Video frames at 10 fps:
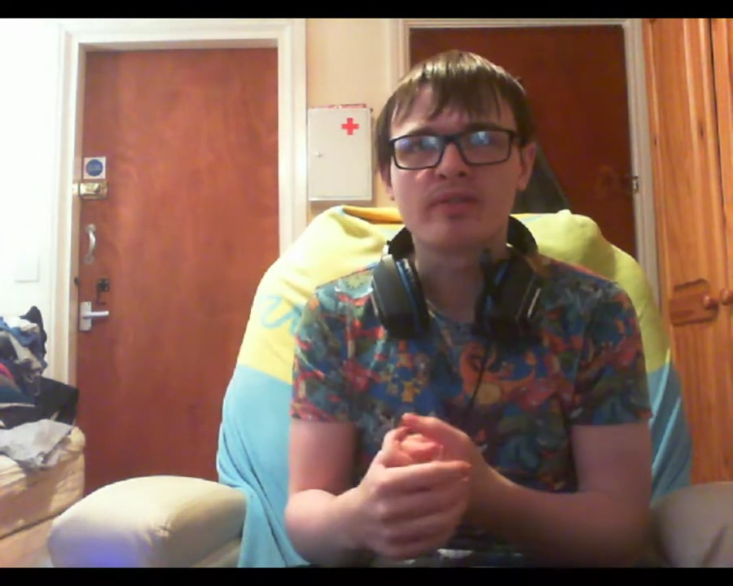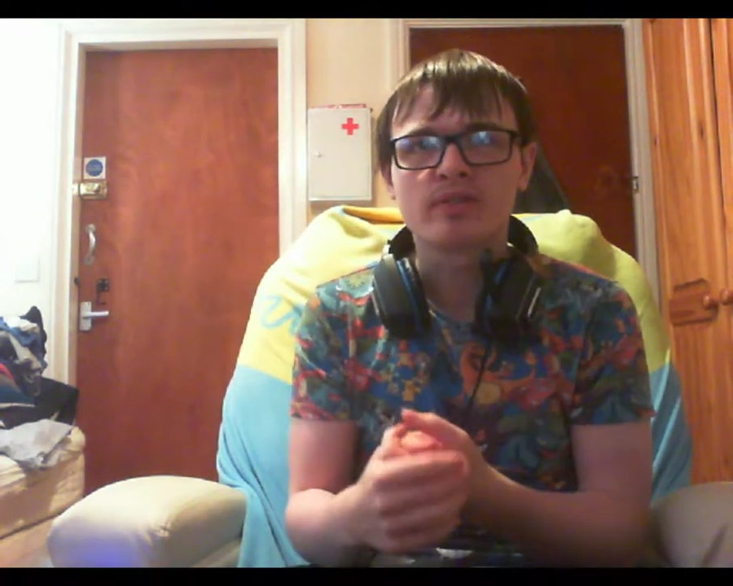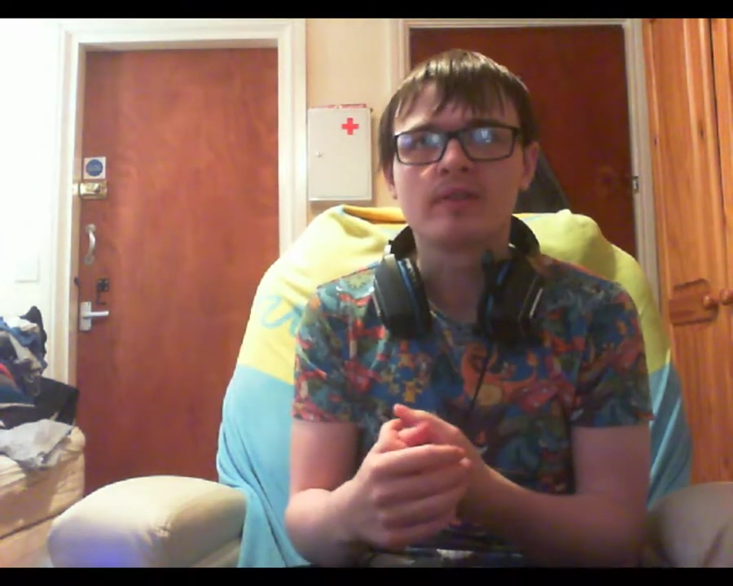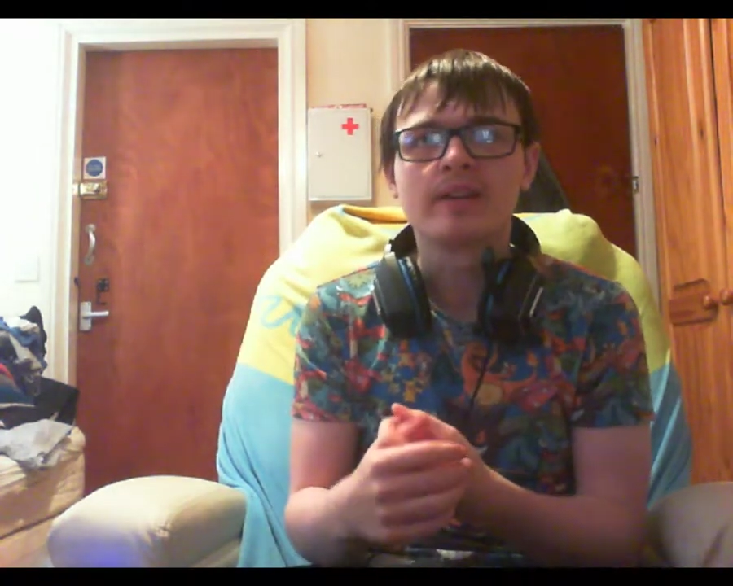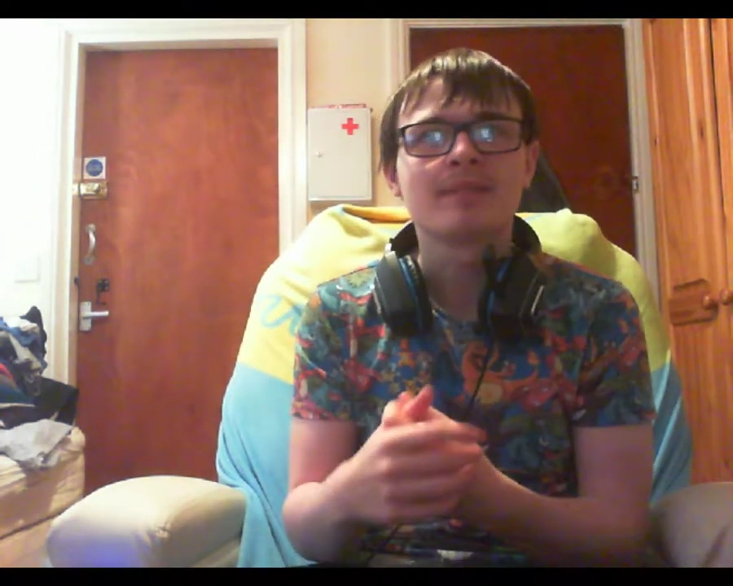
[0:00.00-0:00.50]

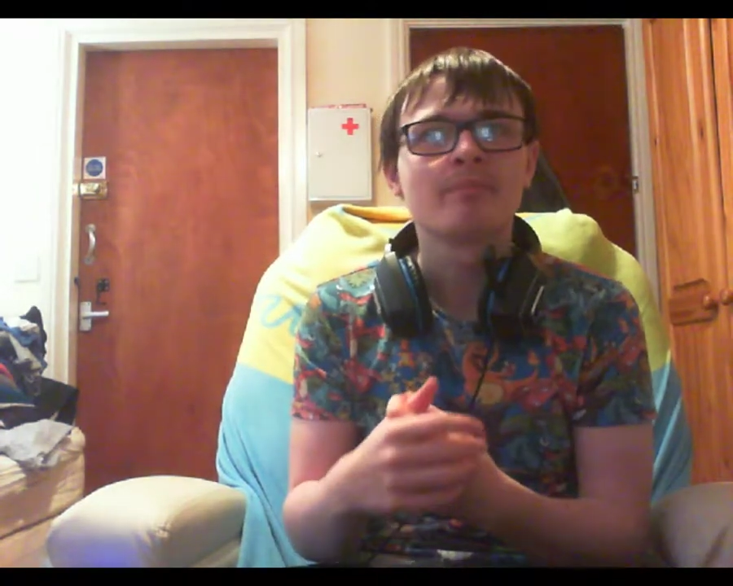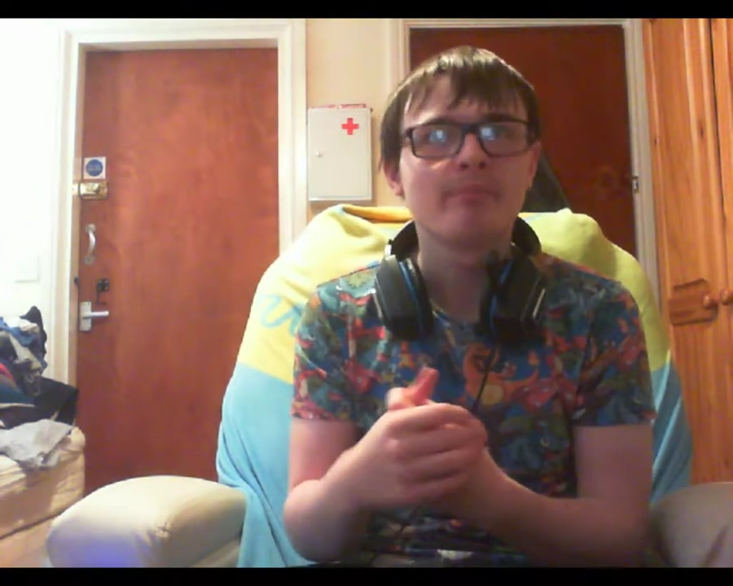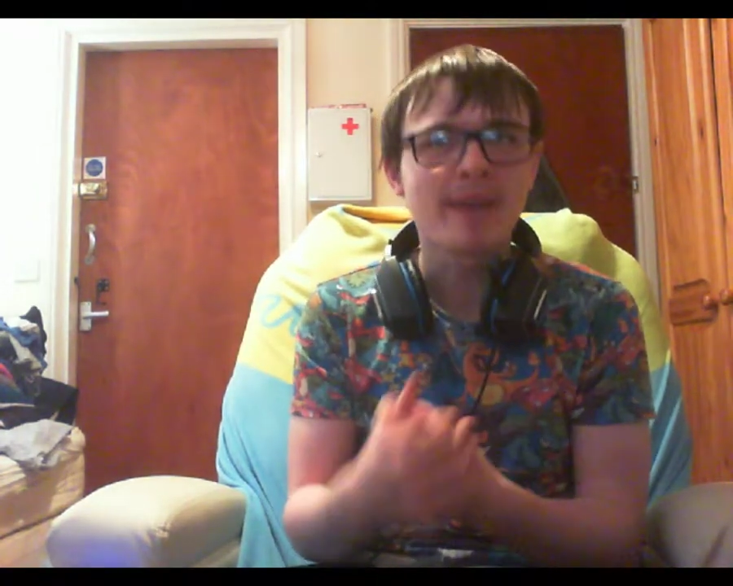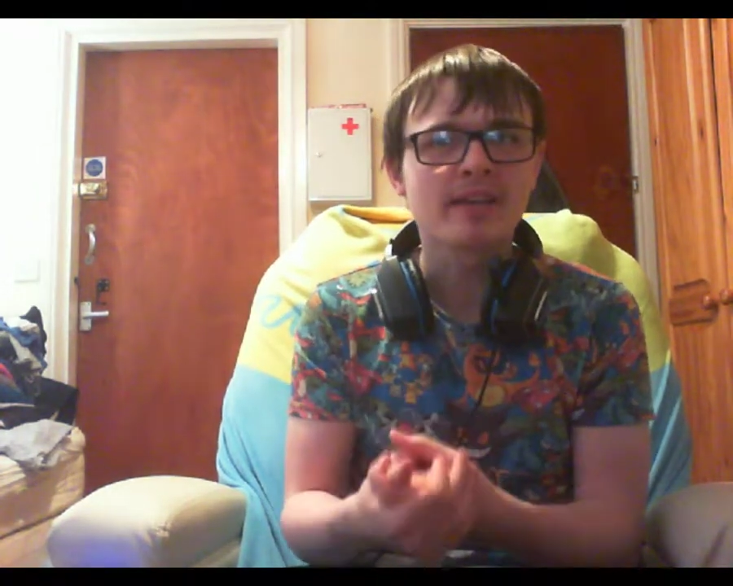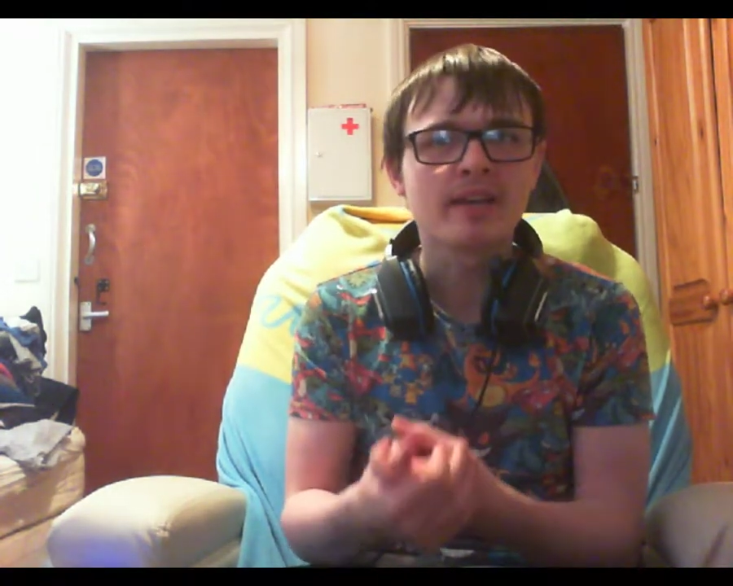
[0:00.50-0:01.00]
something
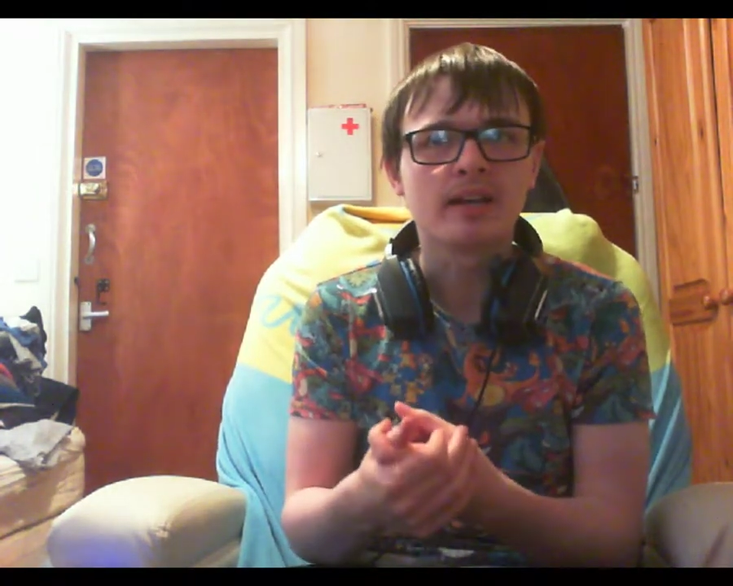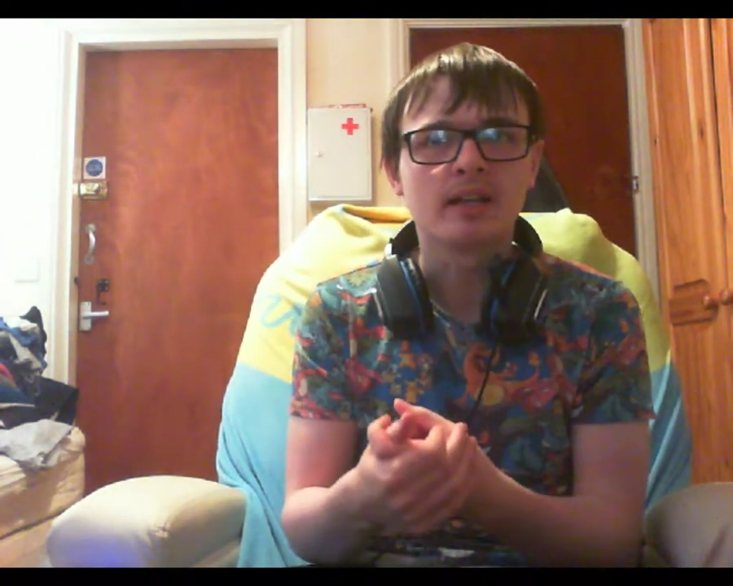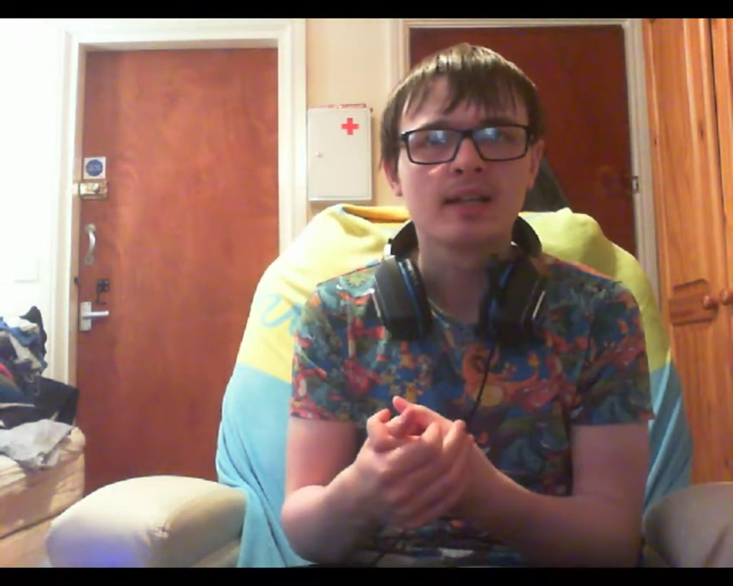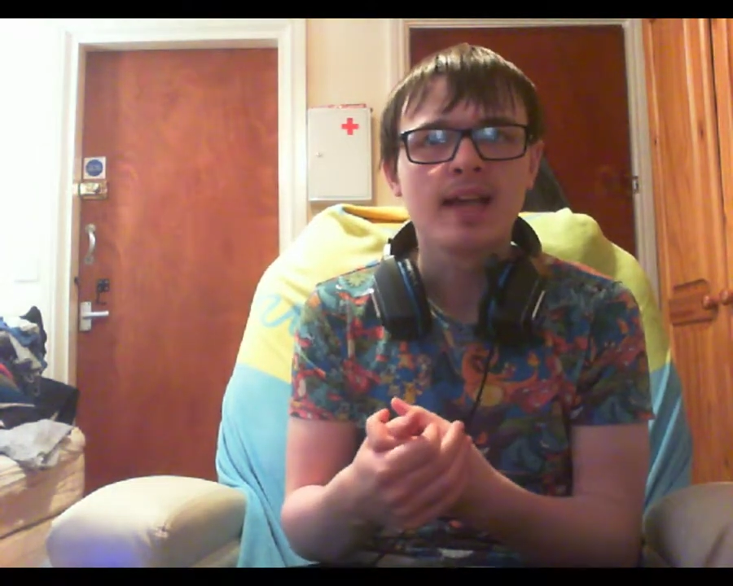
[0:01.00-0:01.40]
better.